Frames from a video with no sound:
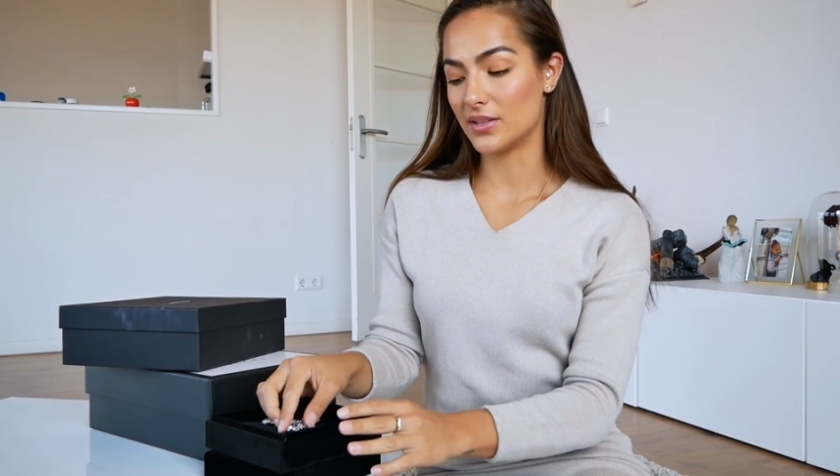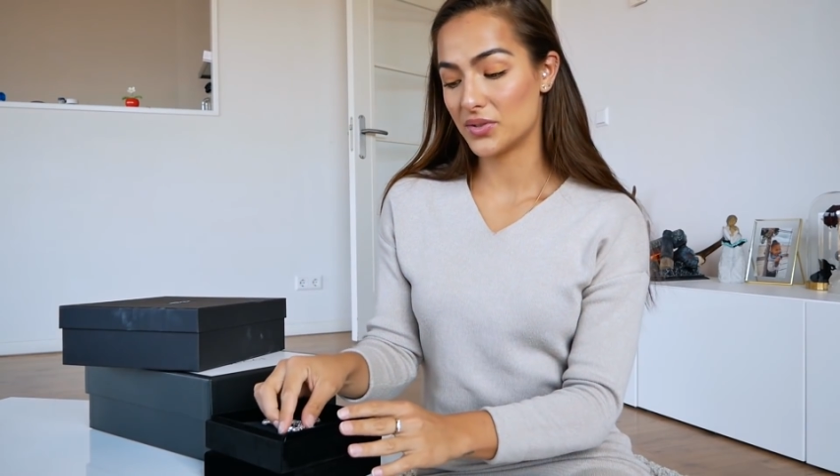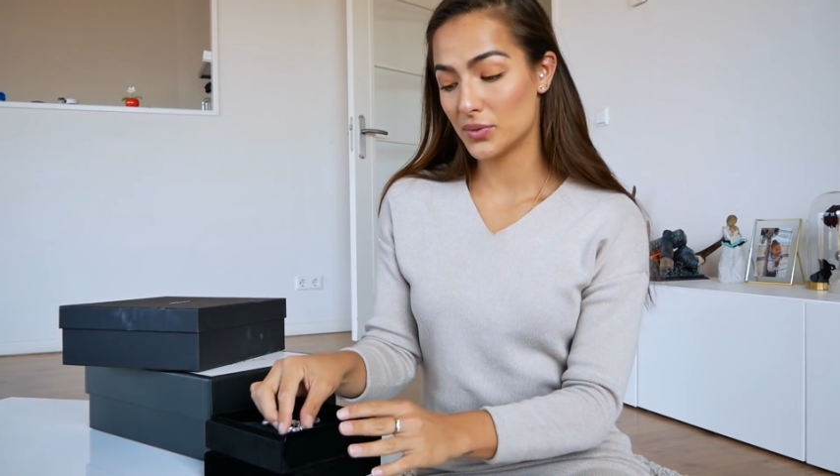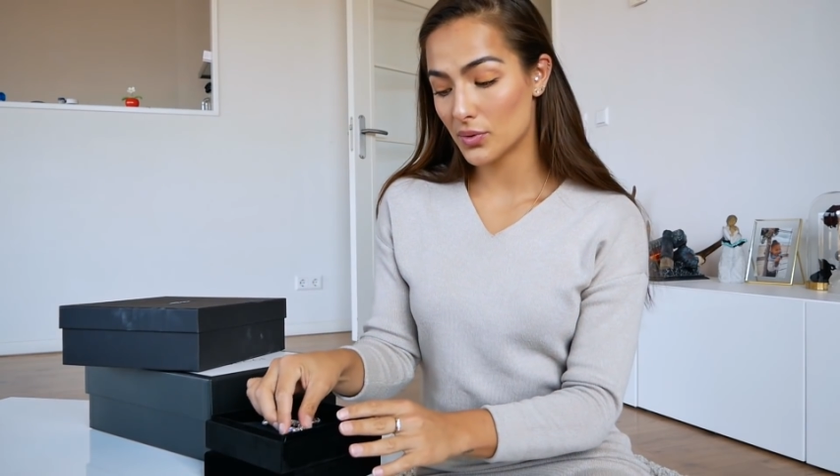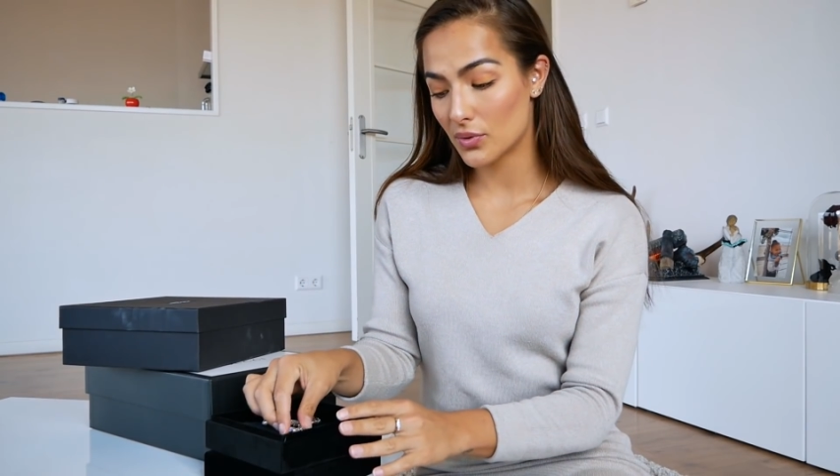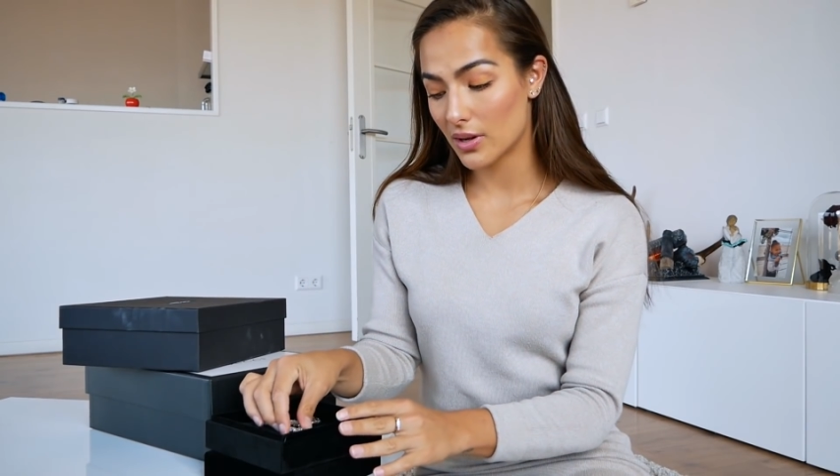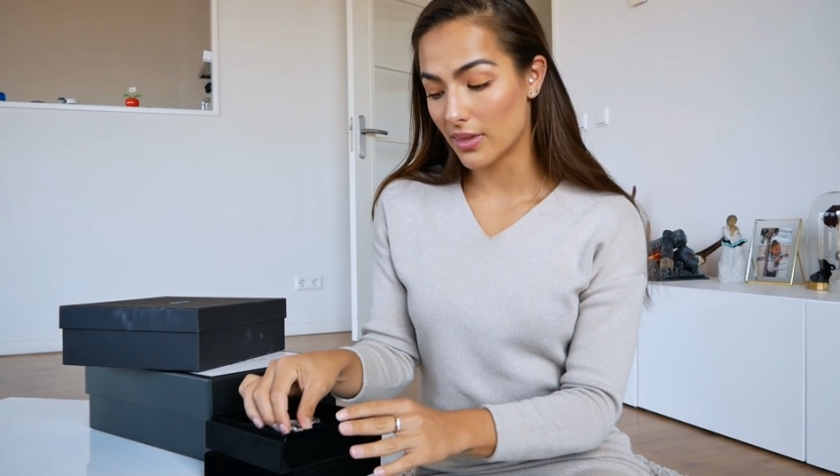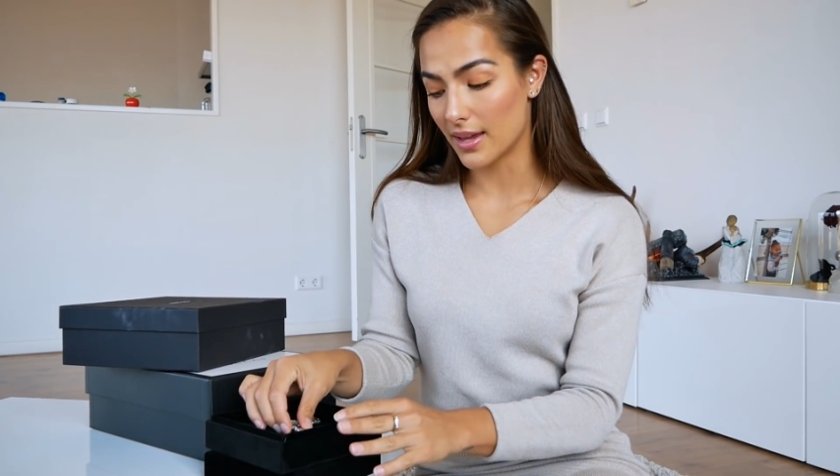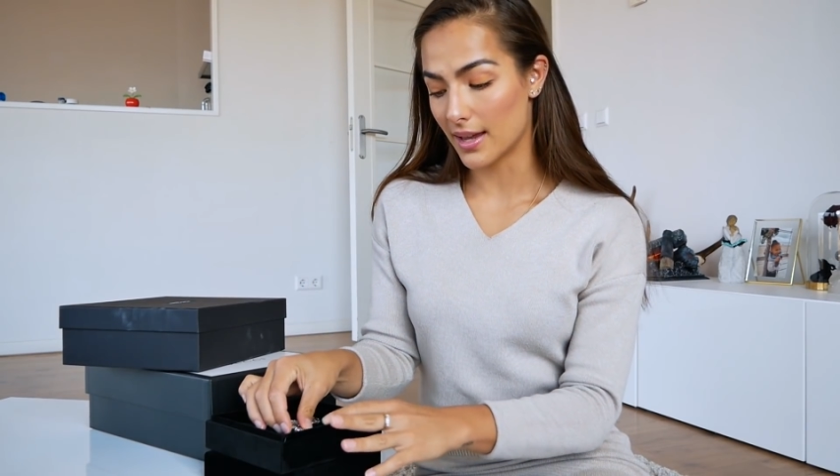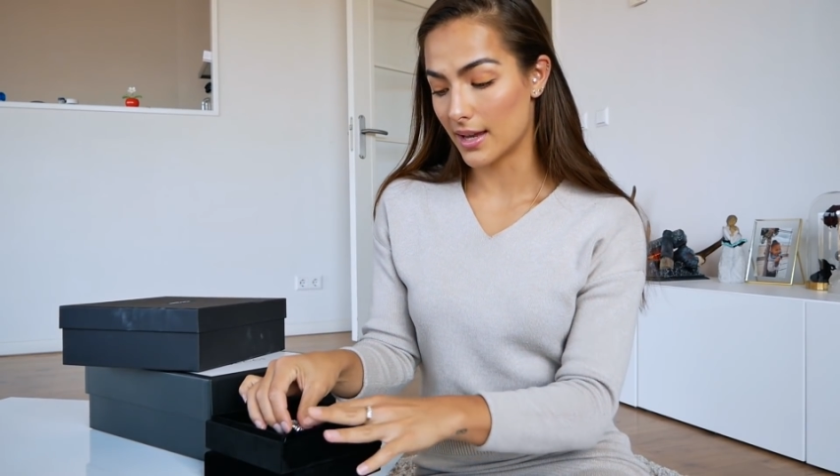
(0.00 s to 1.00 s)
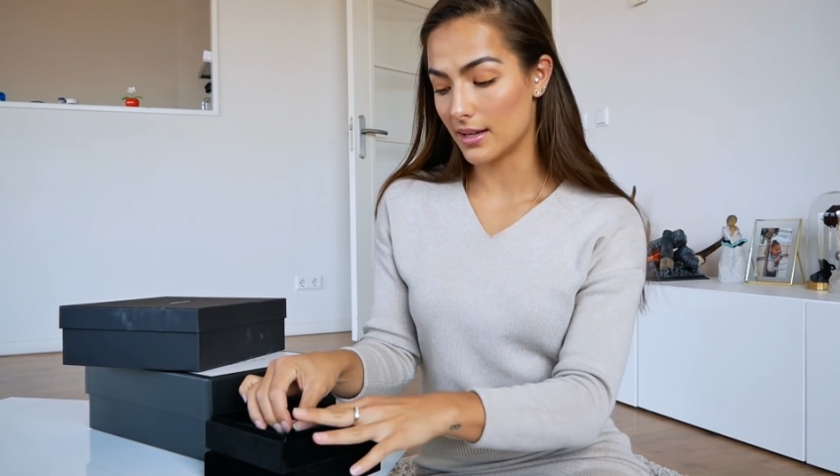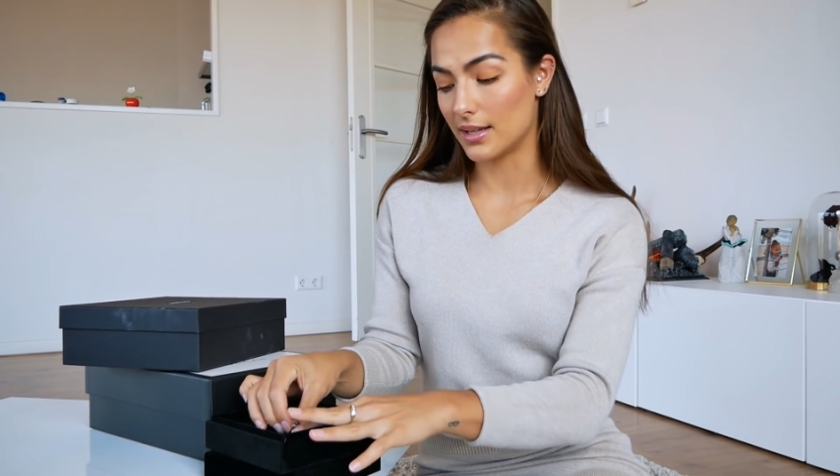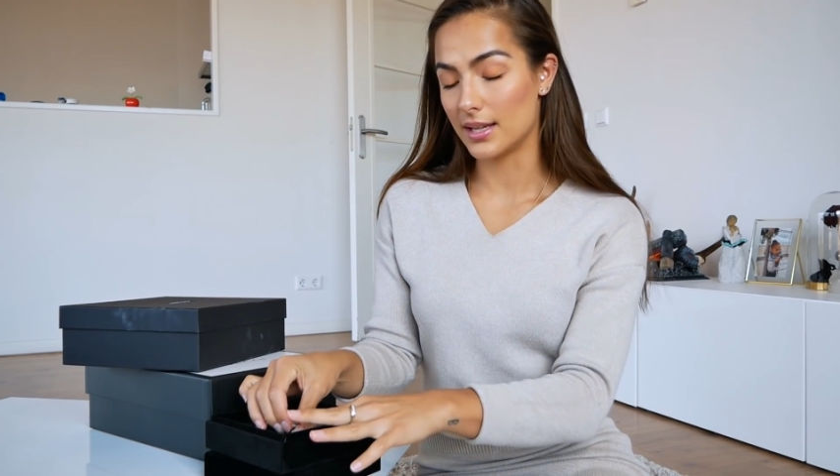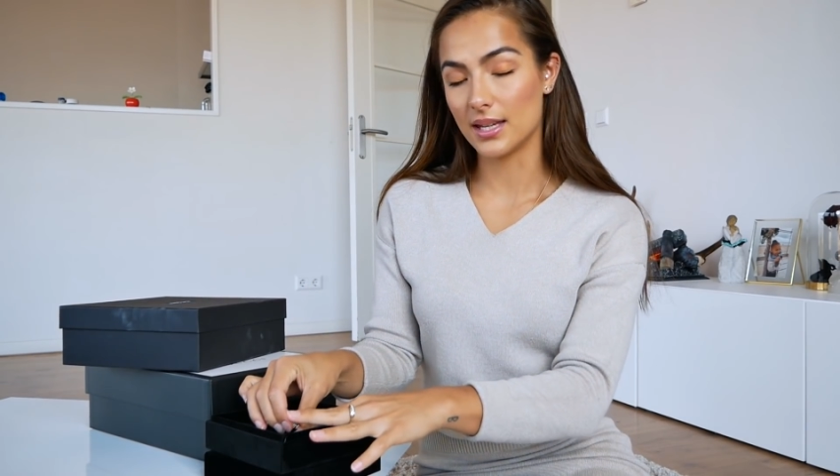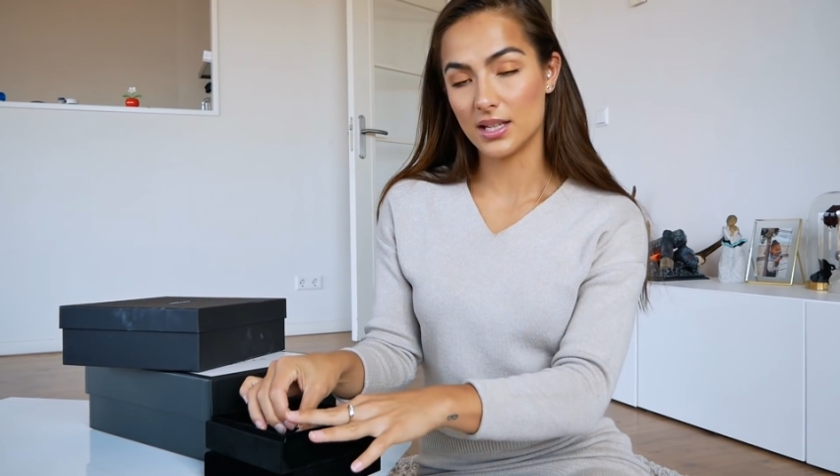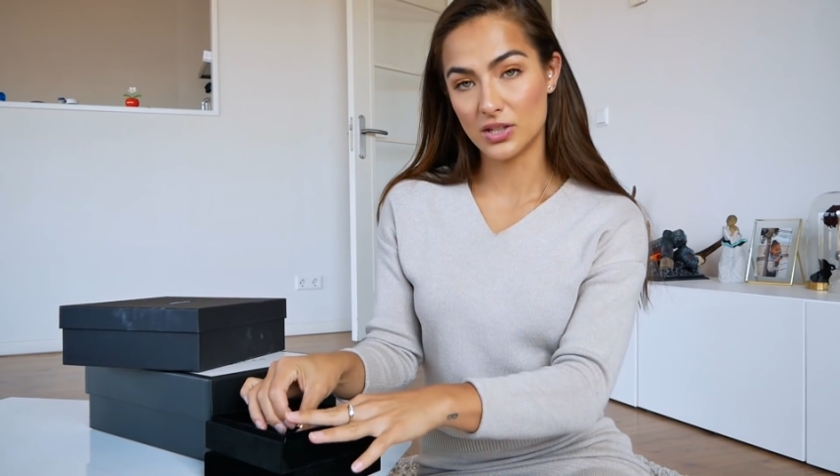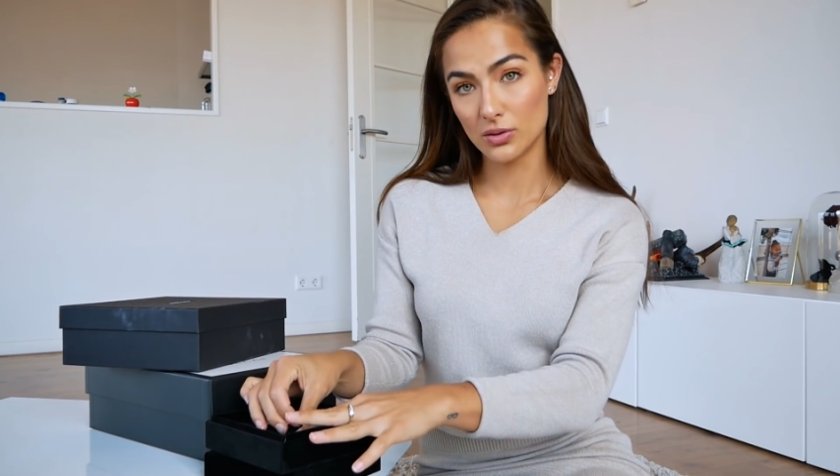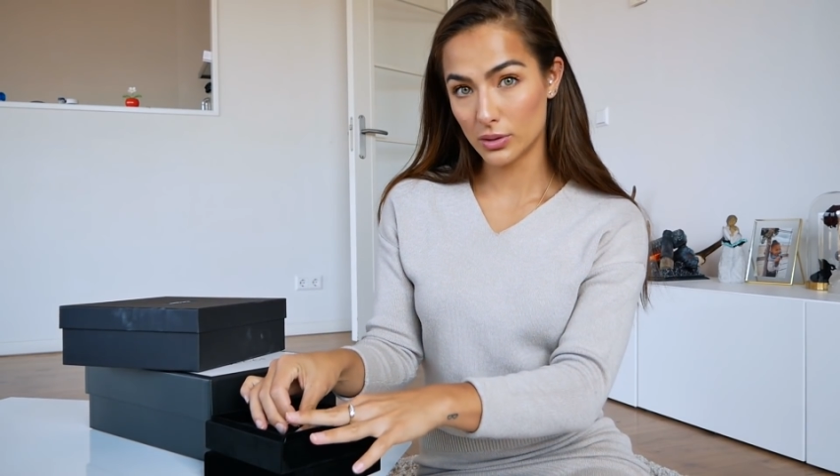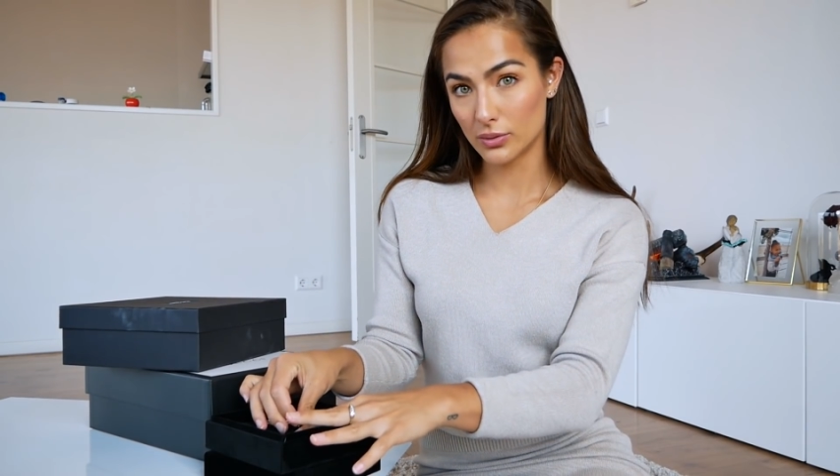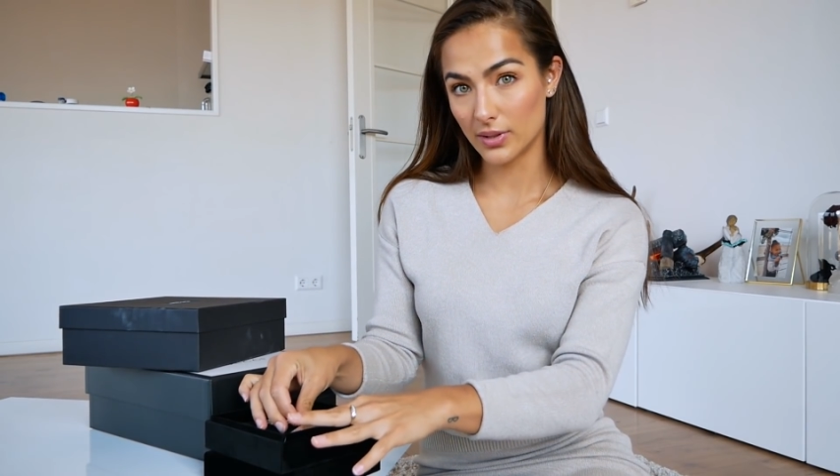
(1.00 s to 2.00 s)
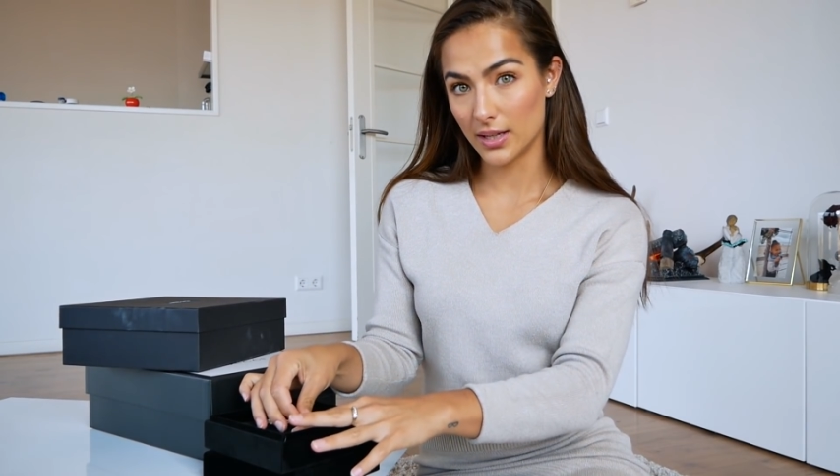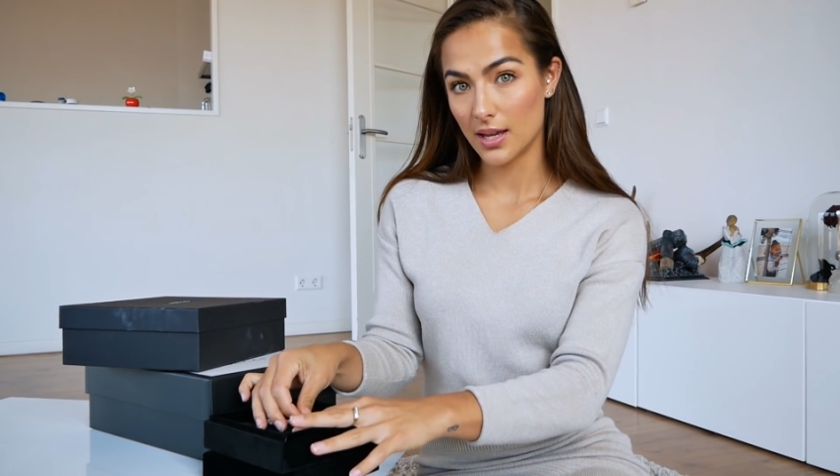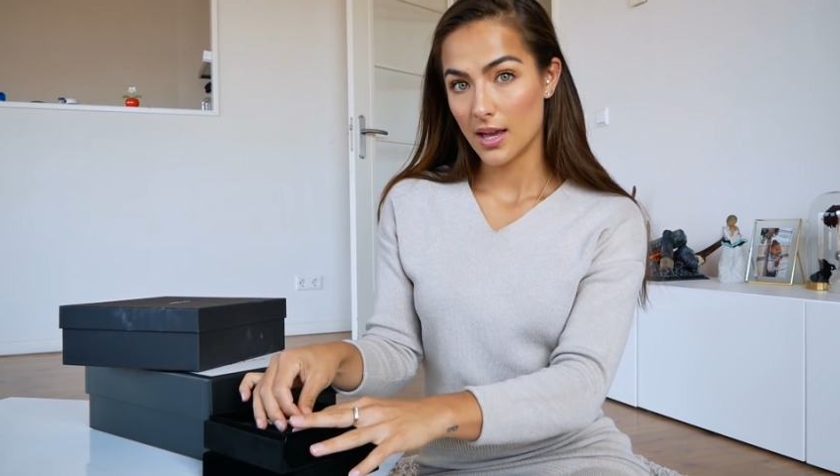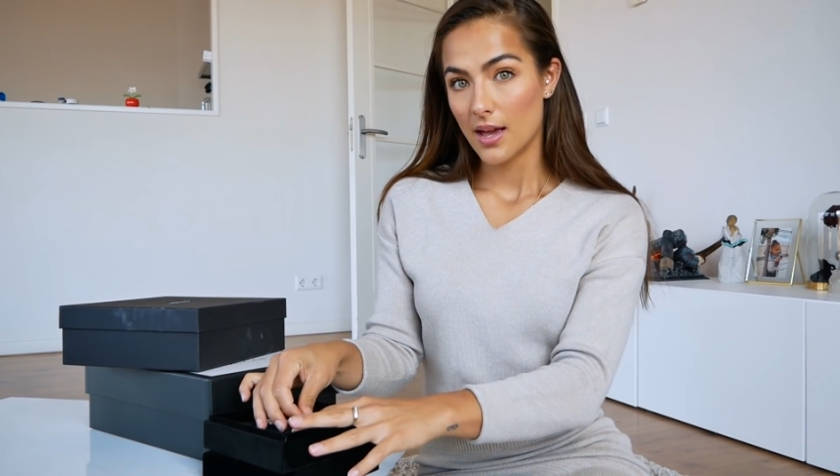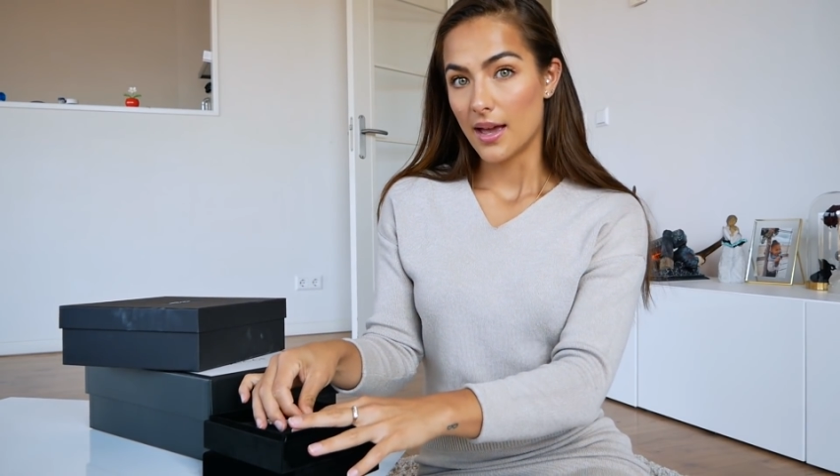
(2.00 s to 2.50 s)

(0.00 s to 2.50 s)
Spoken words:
store that the jewelry